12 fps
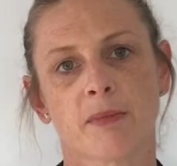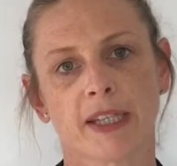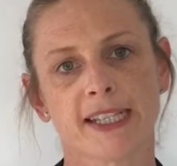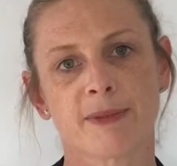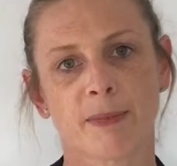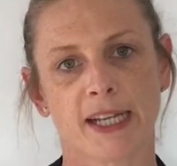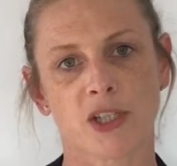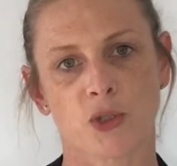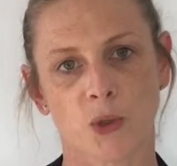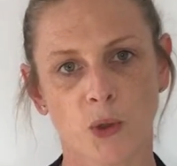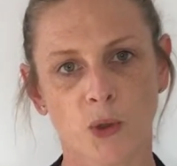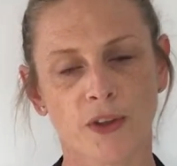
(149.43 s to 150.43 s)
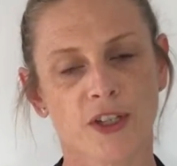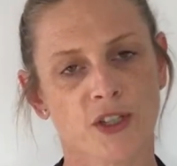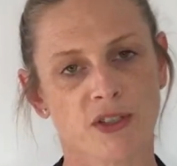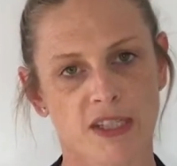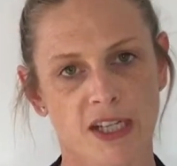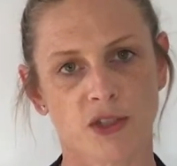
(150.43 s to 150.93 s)
please make sure that
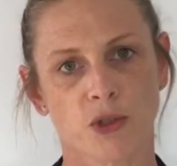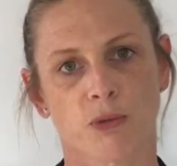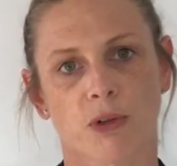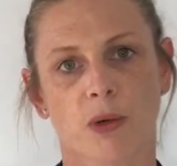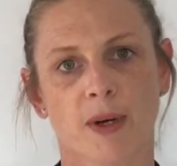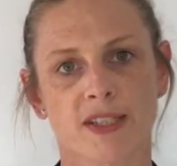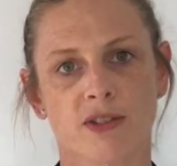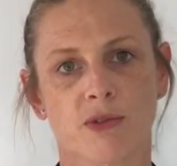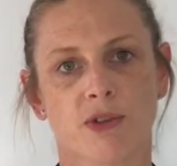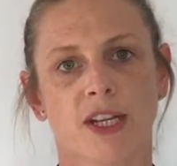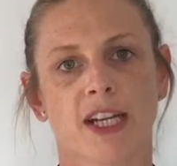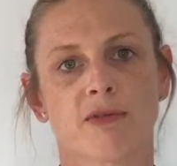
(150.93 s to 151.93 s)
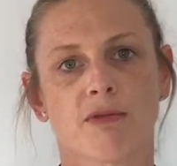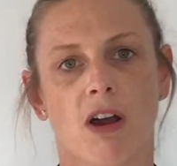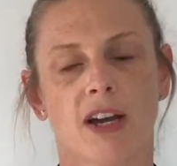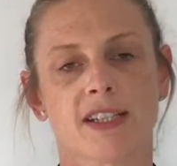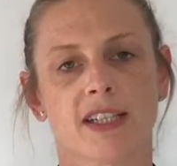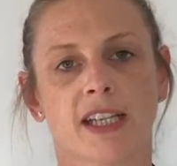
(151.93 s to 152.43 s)
you send your request through in
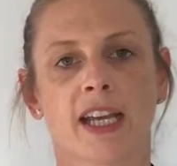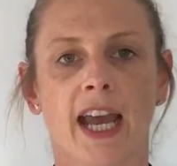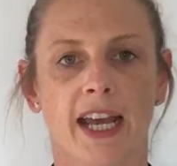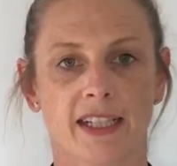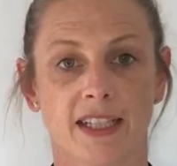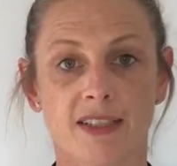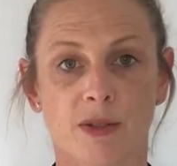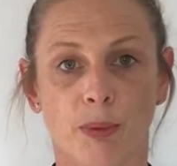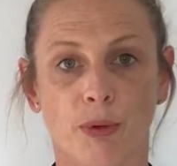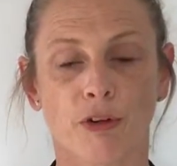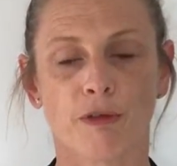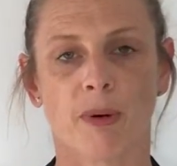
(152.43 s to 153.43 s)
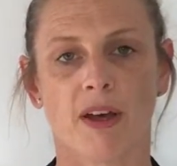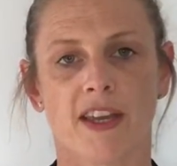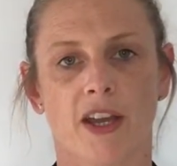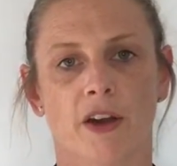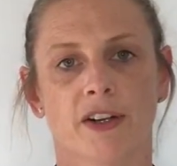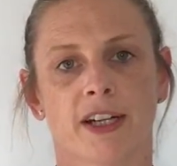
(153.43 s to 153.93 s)
writing and it is approved by
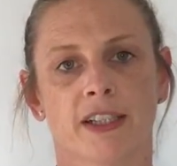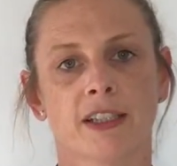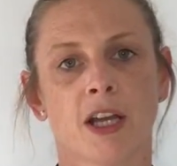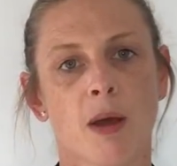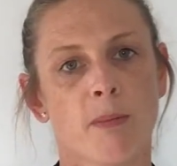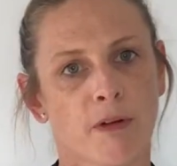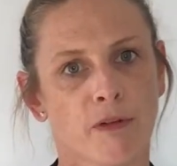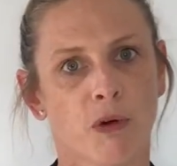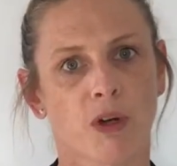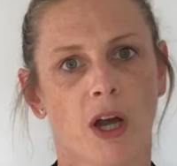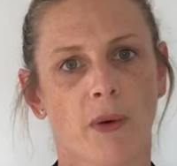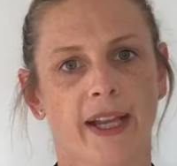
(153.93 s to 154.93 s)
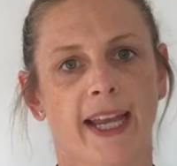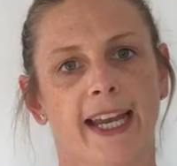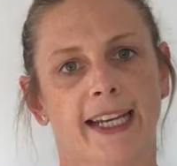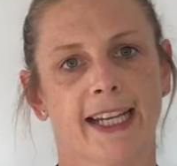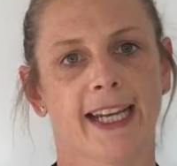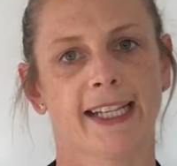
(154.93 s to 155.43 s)
the owner before going
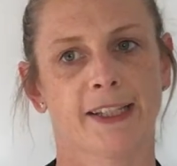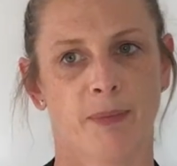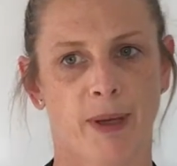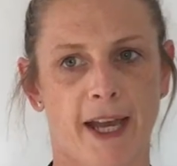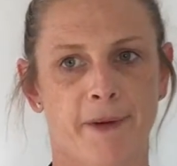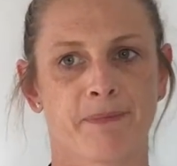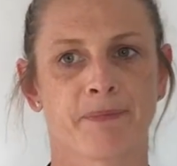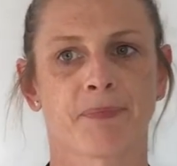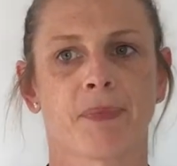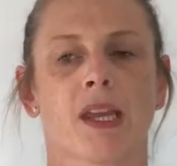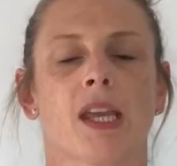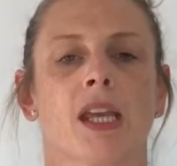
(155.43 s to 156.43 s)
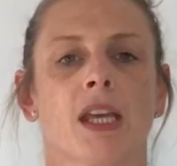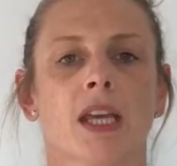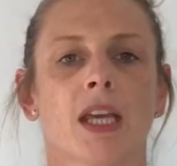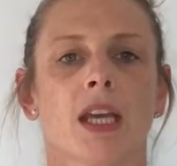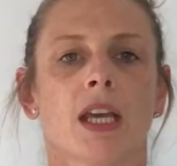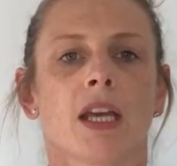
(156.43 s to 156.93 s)
ahead and getting the pet.
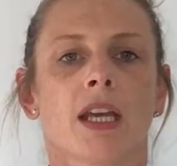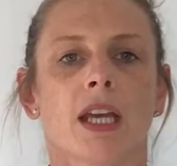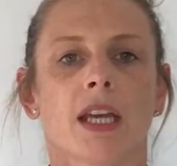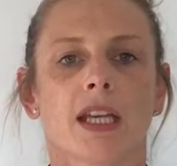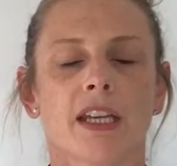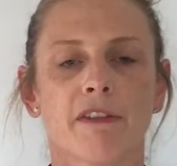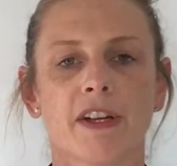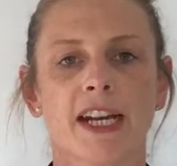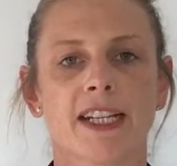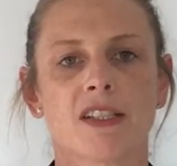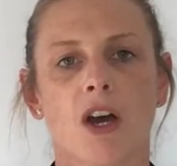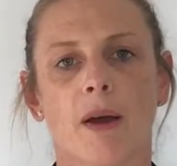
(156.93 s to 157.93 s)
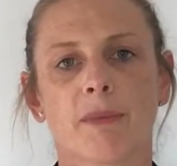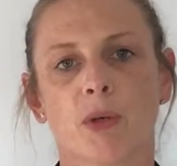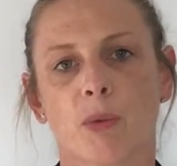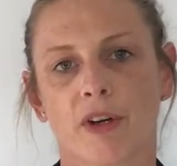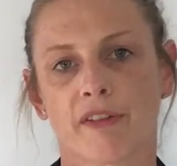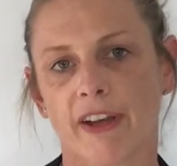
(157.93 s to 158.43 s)
If at any time
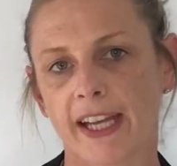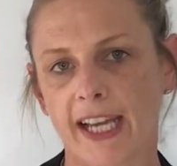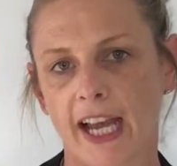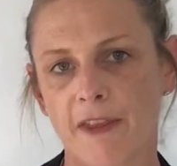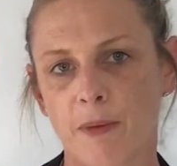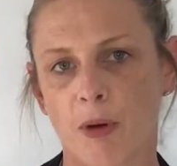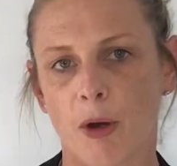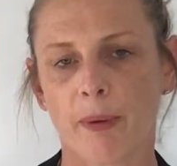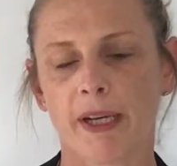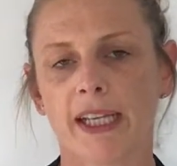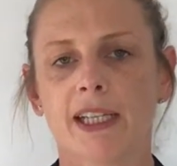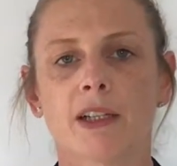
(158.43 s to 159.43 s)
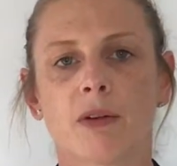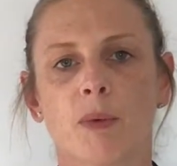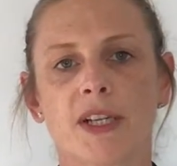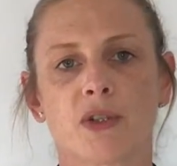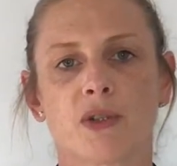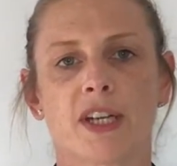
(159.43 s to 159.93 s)
you want to vacate the property,
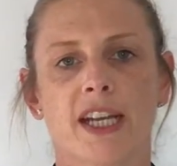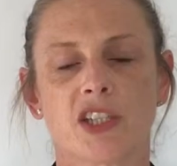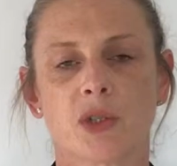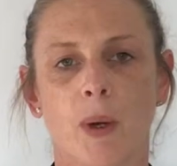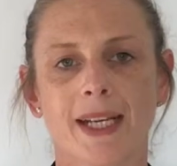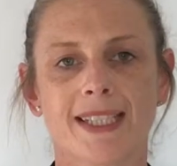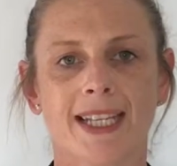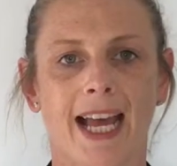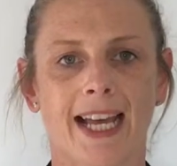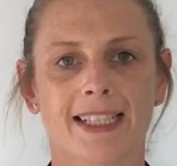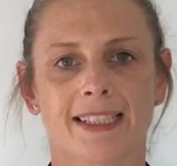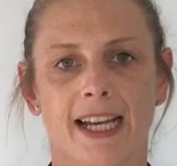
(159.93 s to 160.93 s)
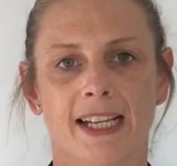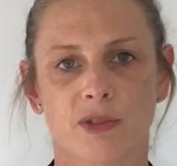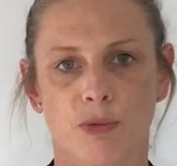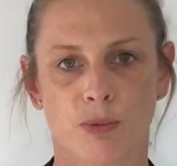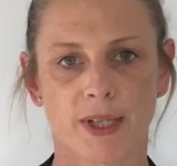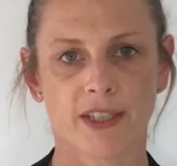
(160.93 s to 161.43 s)
we do need 28 days
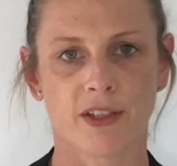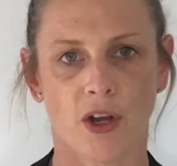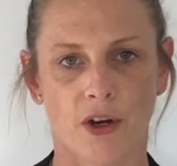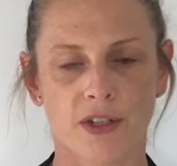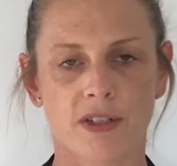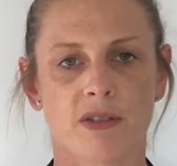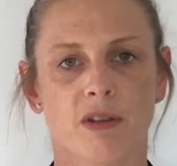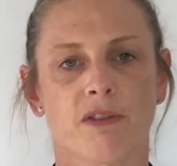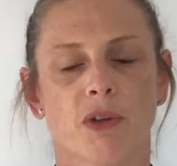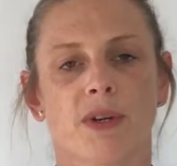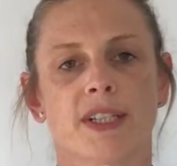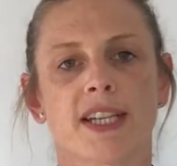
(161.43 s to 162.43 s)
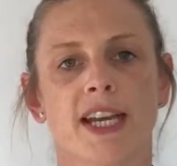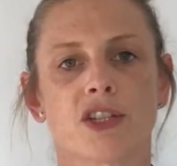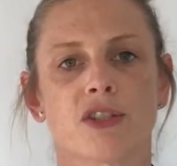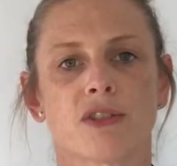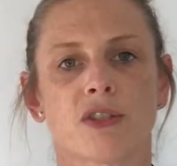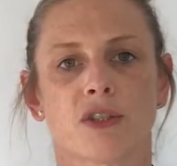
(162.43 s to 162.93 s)
written notice of your
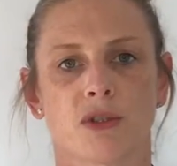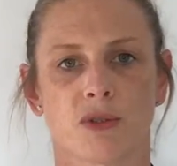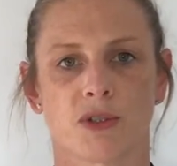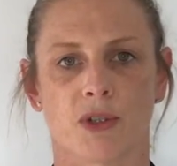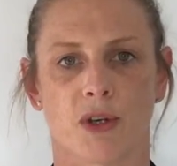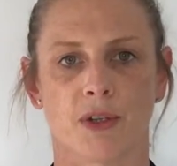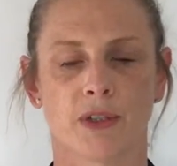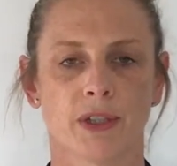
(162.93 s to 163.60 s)
intention to do so.